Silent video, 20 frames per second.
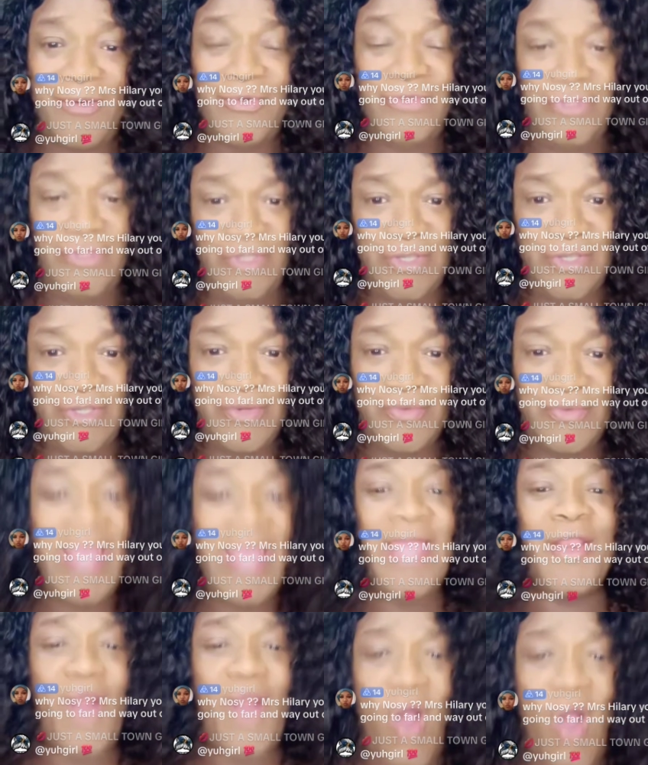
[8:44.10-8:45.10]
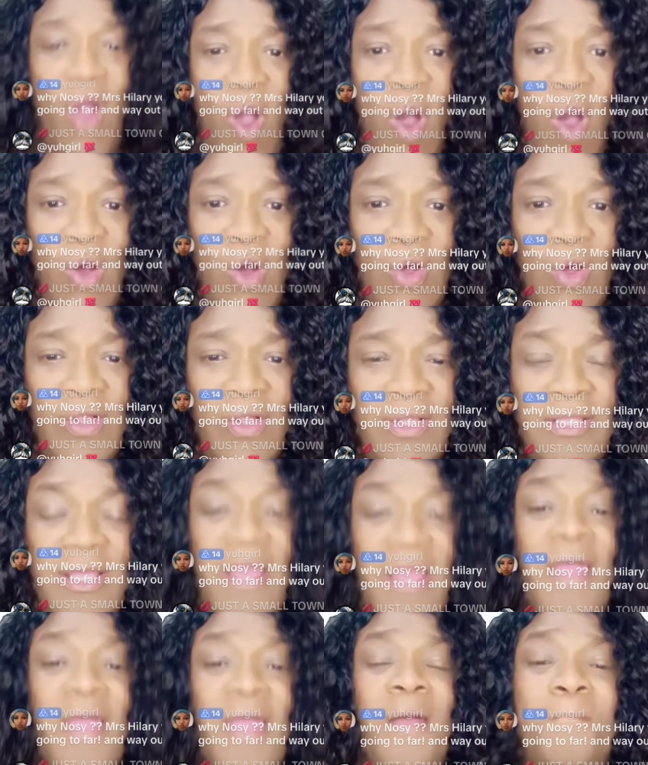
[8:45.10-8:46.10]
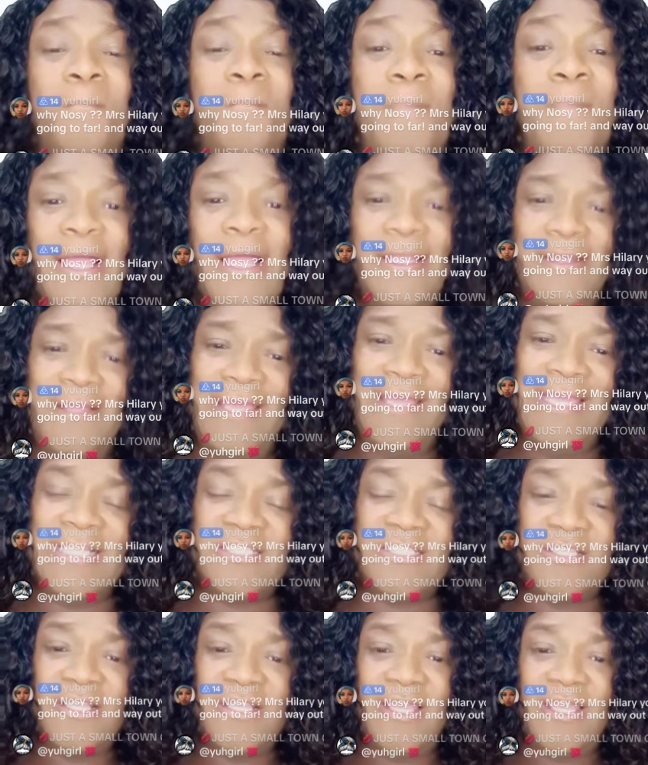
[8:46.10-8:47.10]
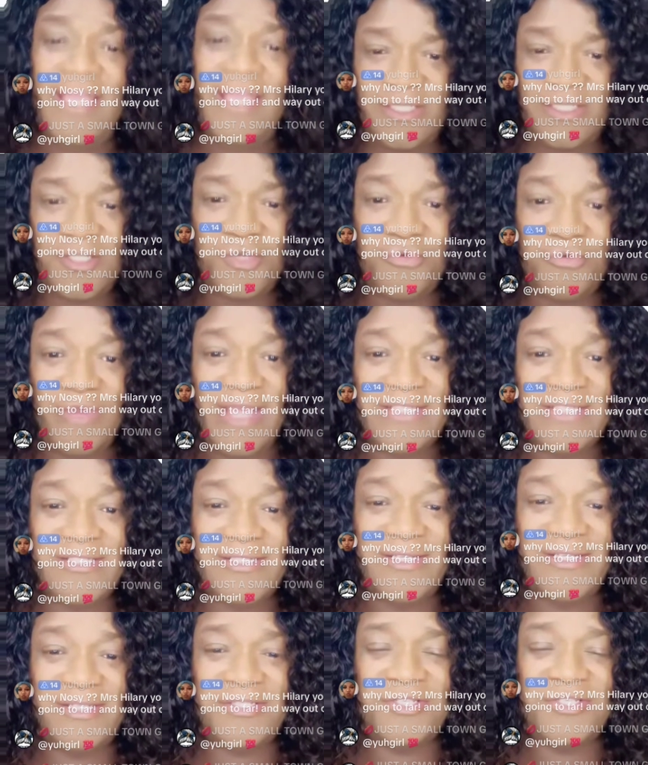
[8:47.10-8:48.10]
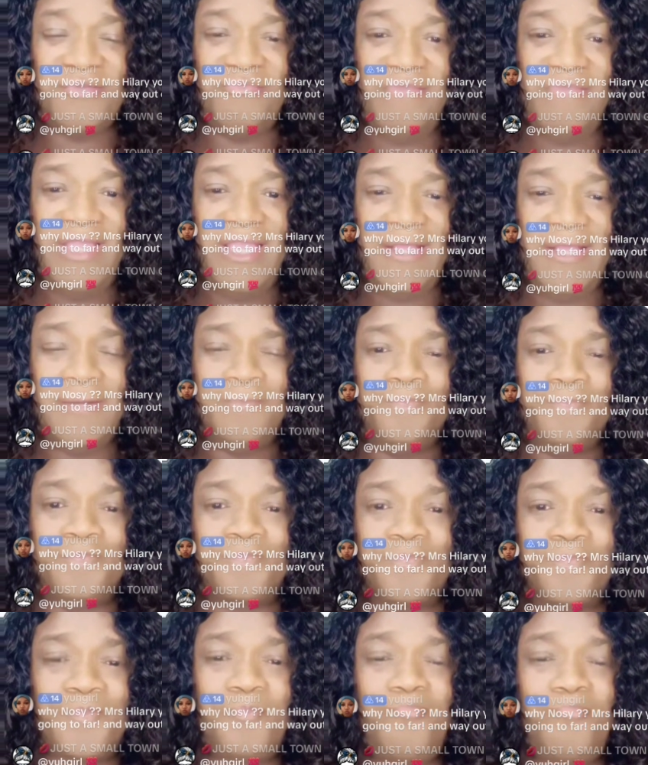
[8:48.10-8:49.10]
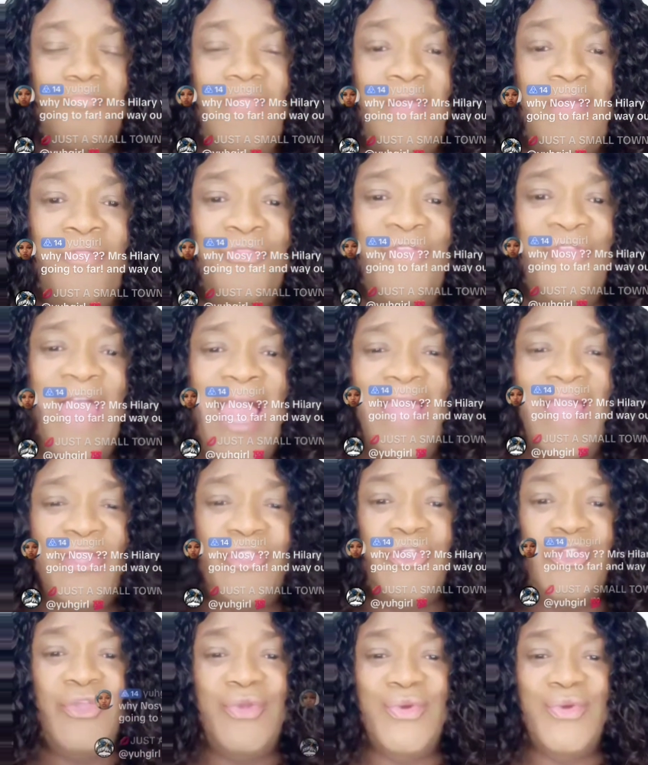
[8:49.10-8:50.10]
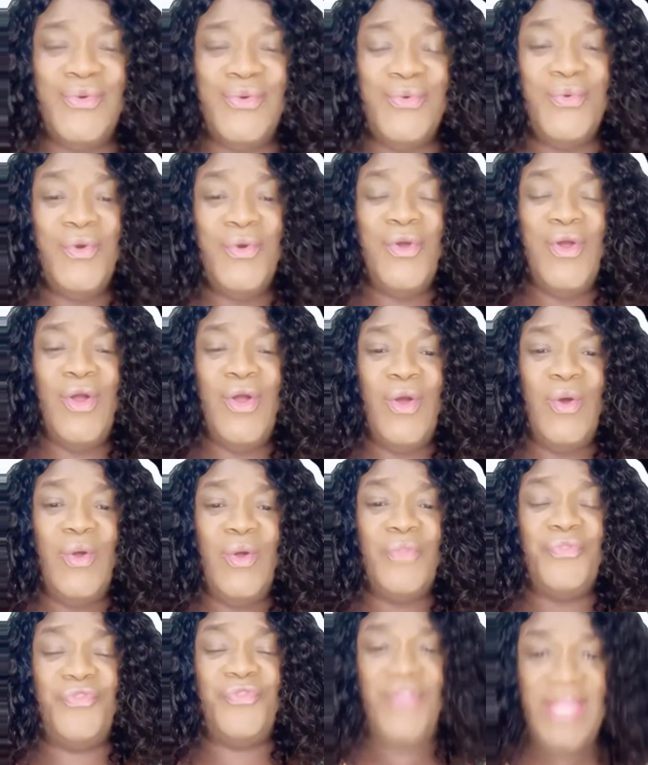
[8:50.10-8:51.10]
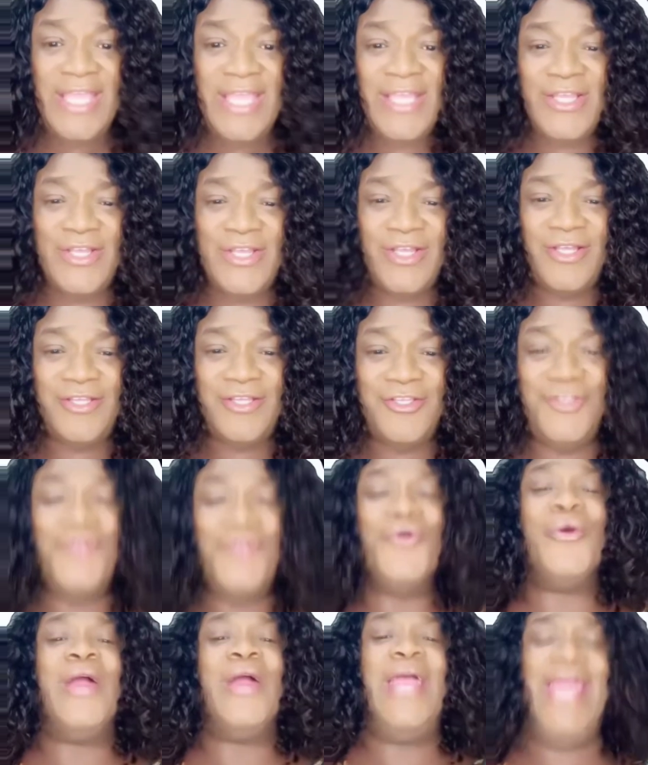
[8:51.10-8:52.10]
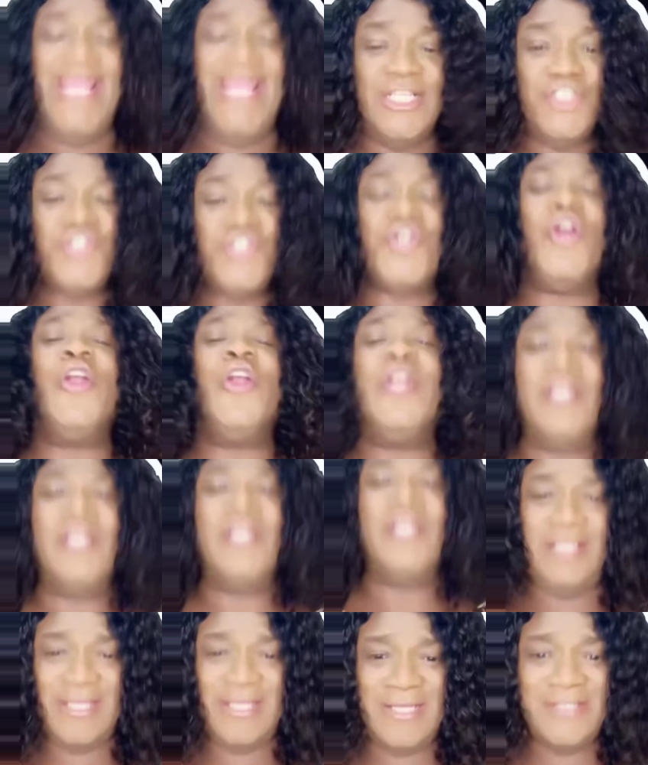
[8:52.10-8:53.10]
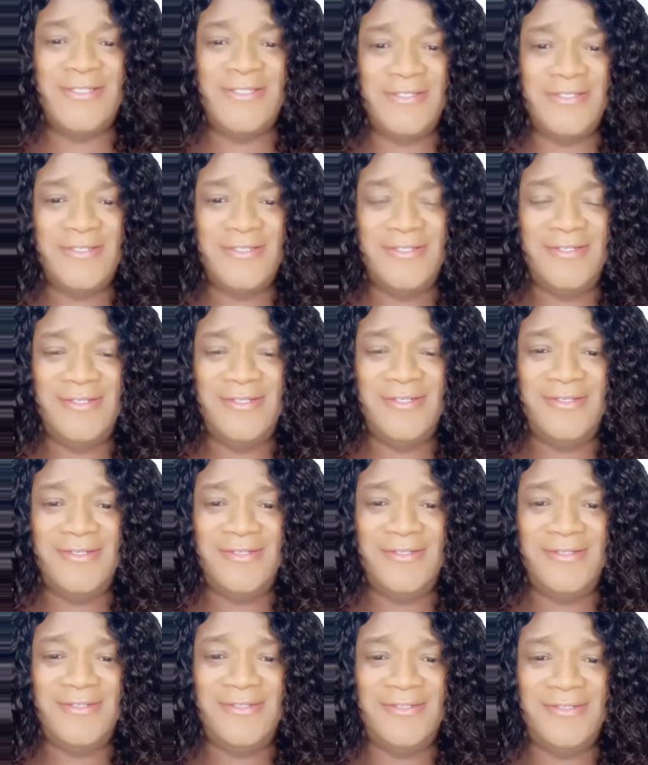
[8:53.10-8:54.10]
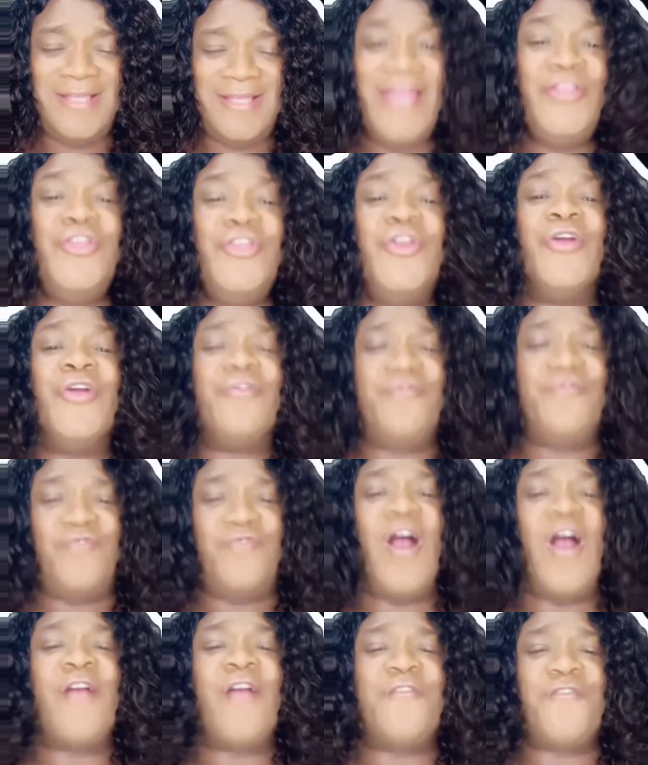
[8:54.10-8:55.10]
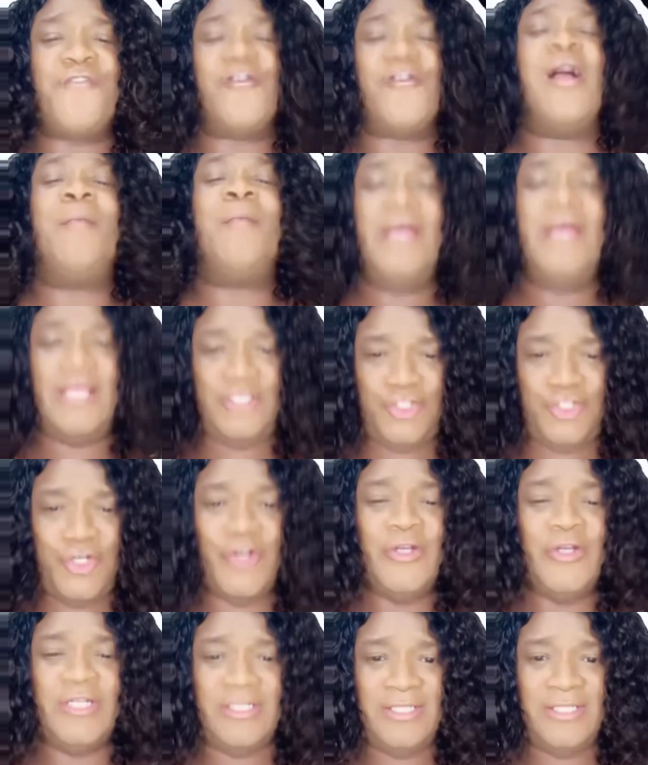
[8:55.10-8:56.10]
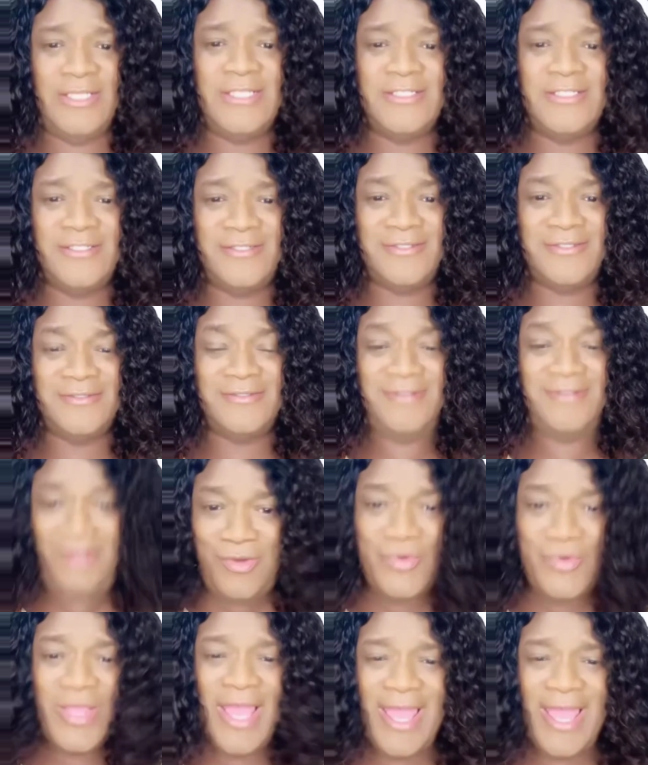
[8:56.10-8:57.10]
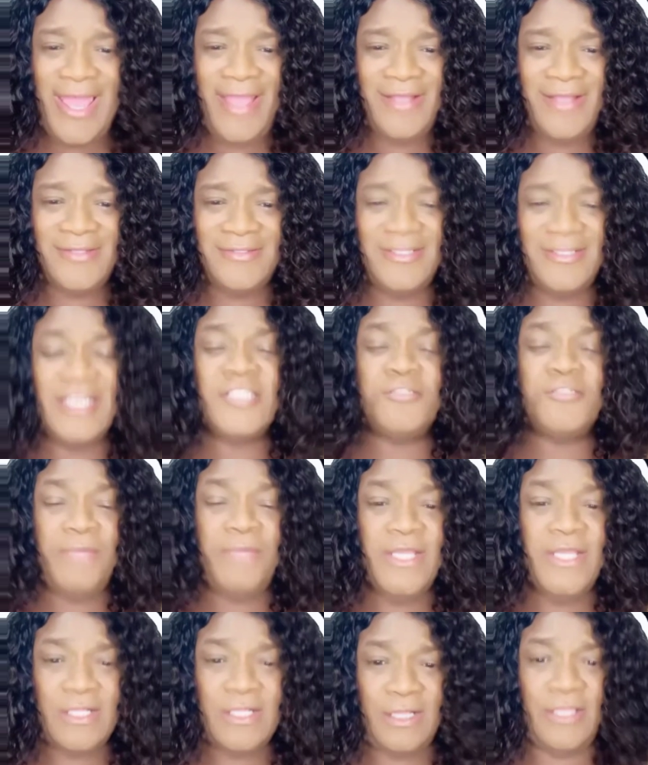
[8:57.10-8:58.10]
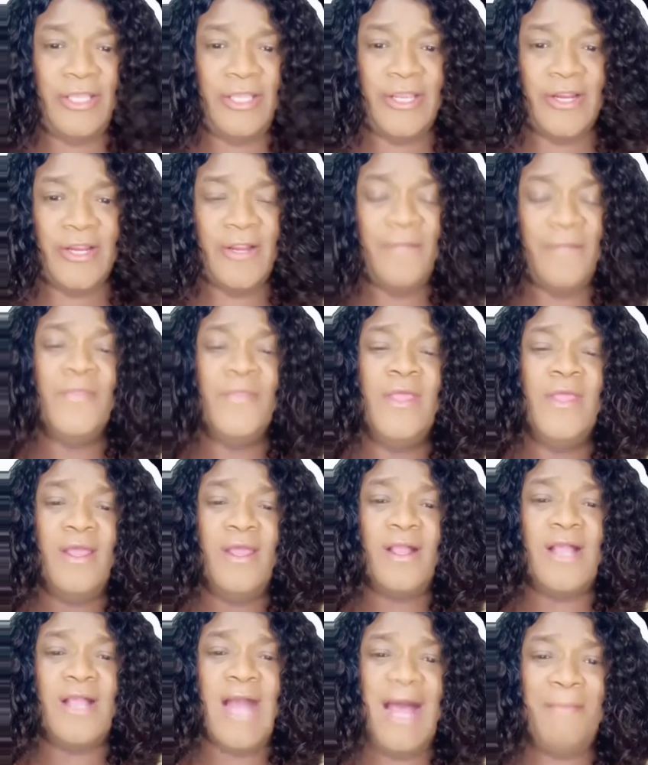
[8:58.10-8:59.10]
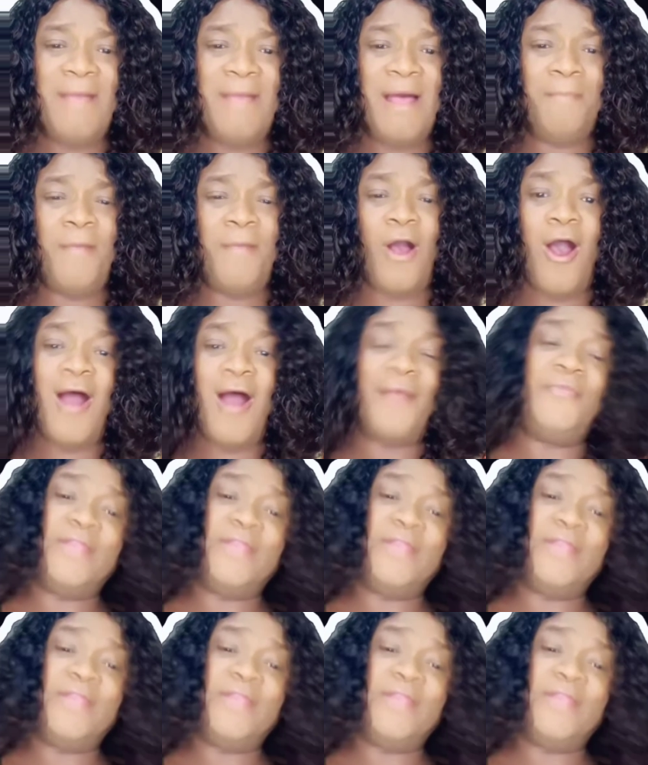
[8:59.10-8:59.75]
you at all. But it's interesting to me that you think you're a journalist and you're far from a journalist. Okay, let's be clear. Come up on the